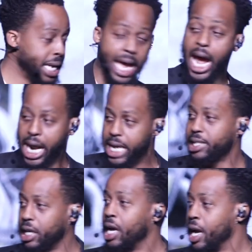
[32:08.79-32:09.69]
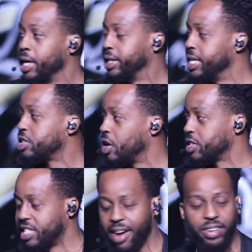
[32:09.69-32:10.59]
Yeah, these are these are
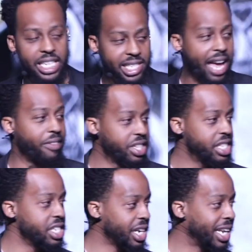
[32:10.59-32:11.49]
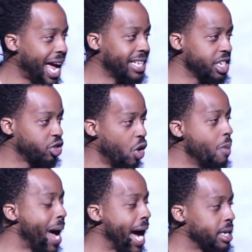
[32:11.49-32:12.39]
77s. These are classic
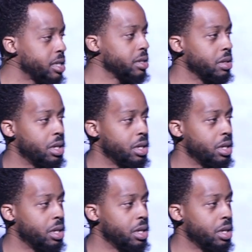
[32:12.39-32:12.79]
throwbacks.